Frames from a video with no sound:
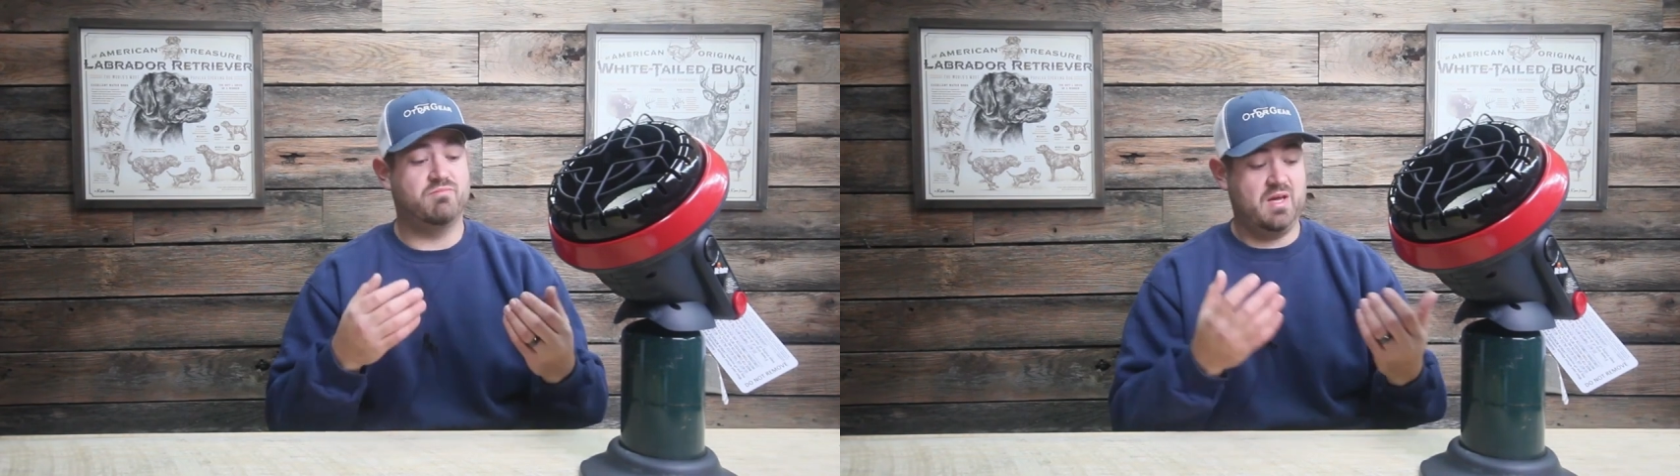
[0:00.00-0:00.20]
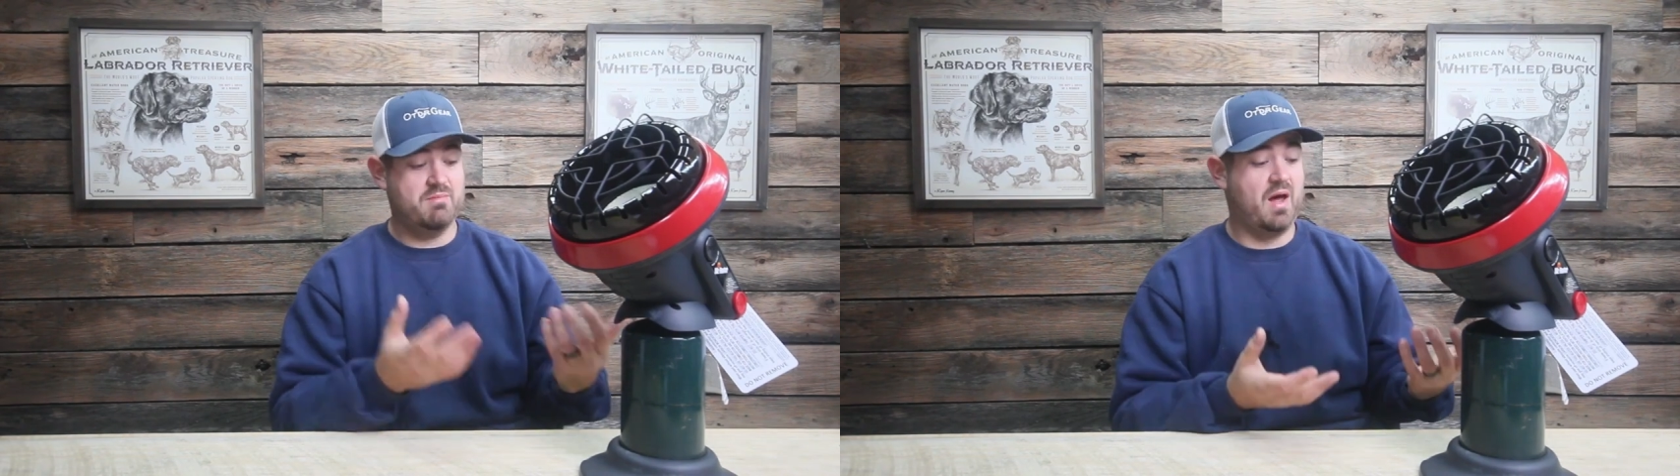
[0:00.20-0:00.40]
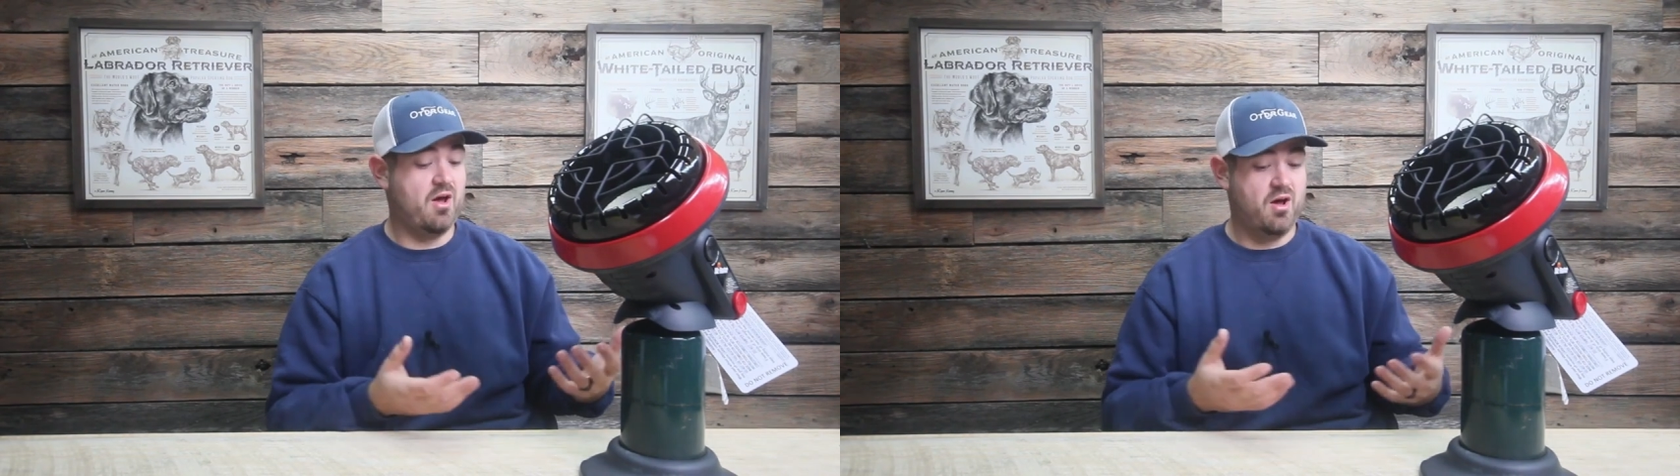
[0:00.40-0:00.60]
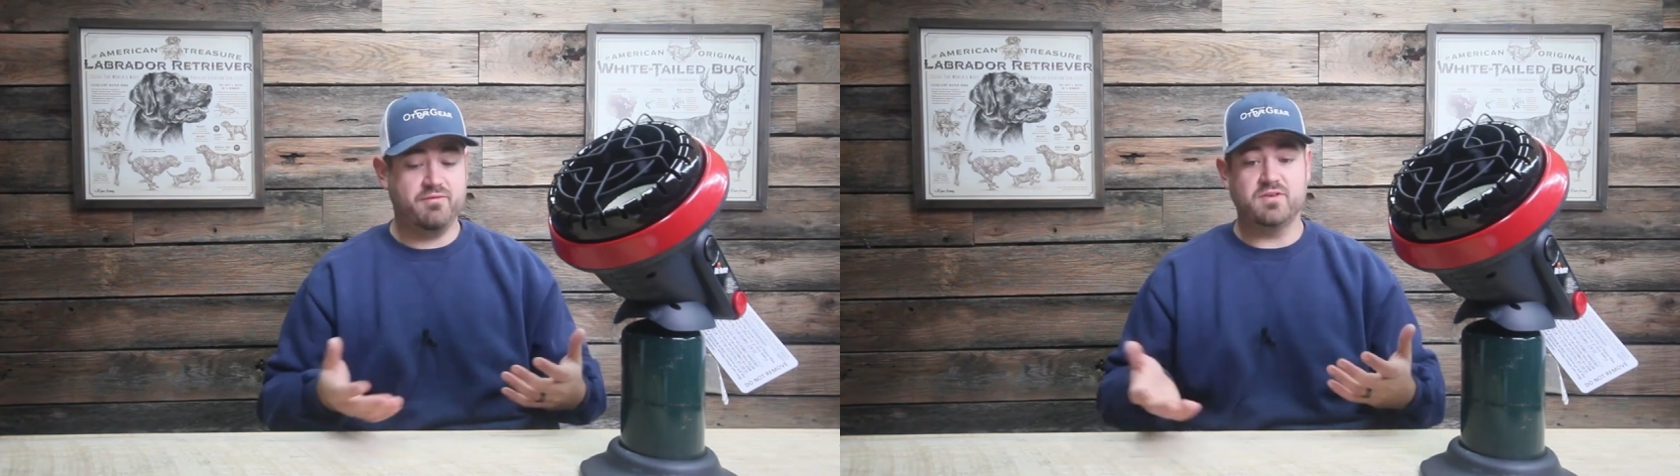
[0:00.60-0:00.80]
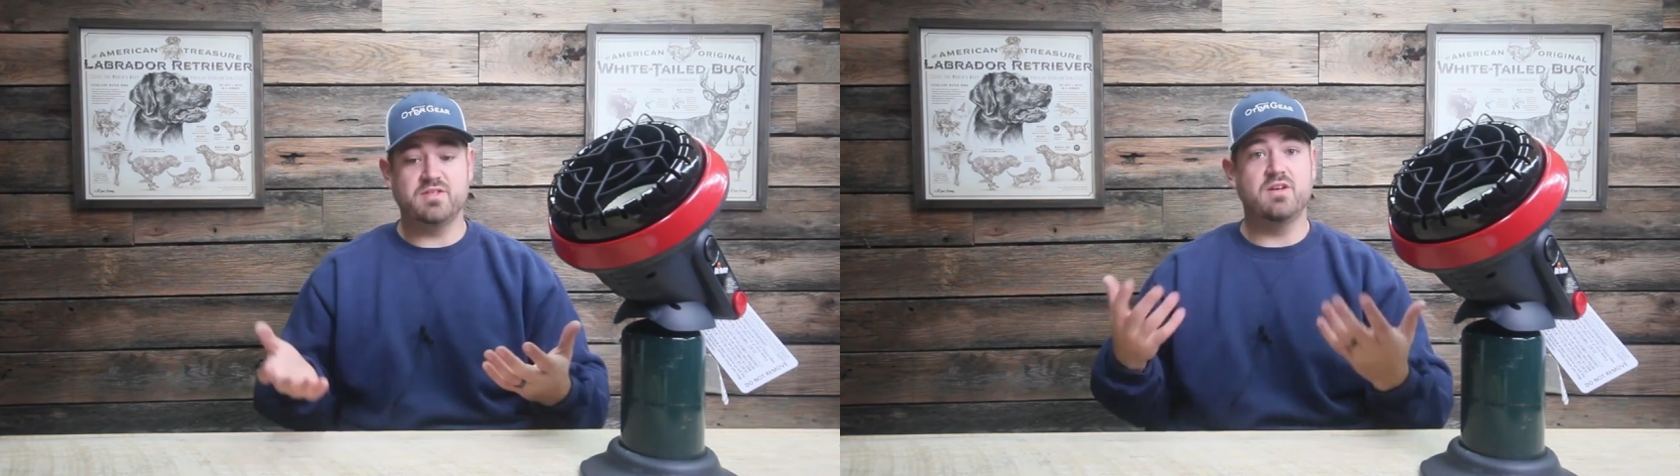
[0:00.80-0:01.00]
in my
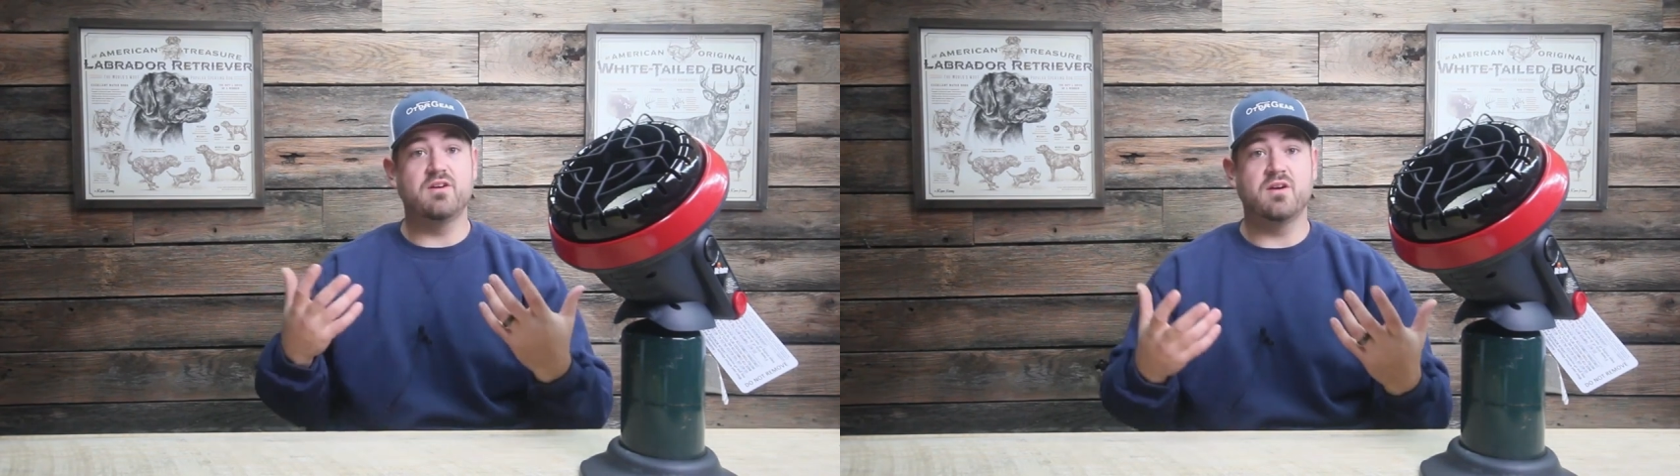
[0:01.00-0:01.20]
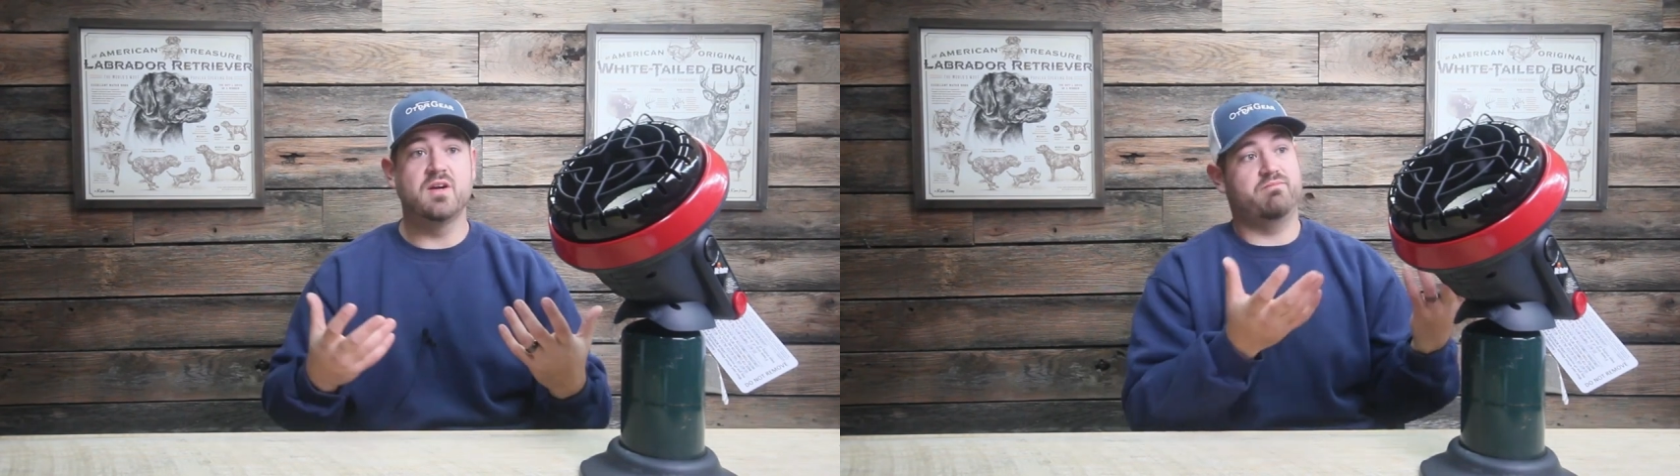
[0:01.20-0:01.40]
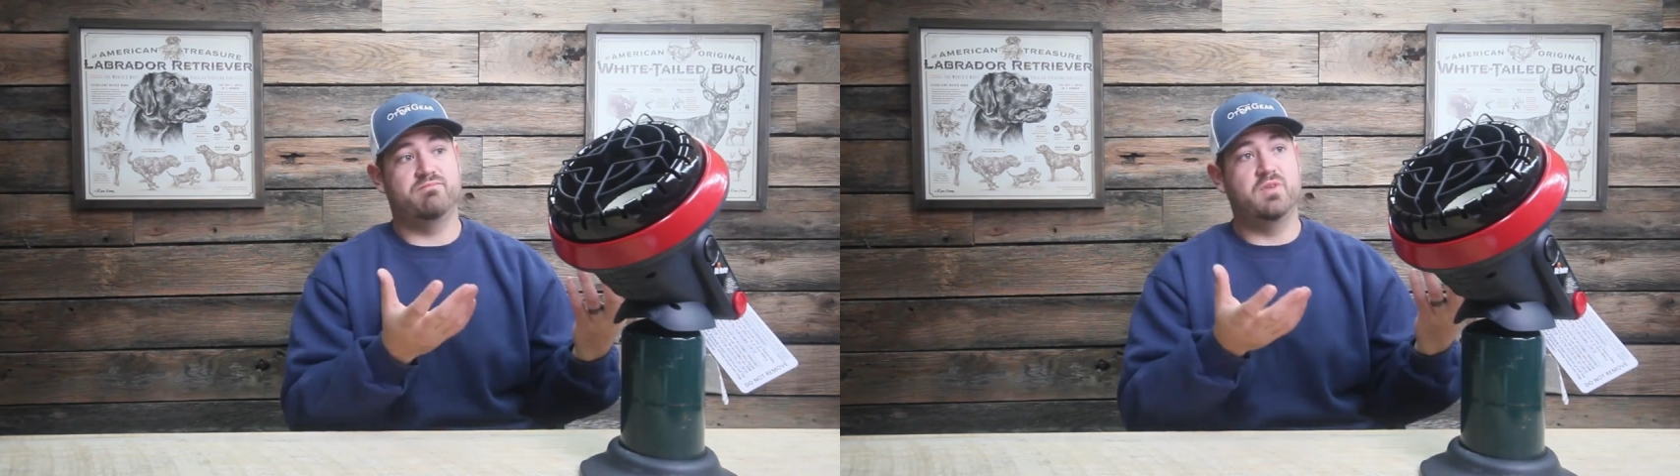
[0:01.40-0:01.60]
office here.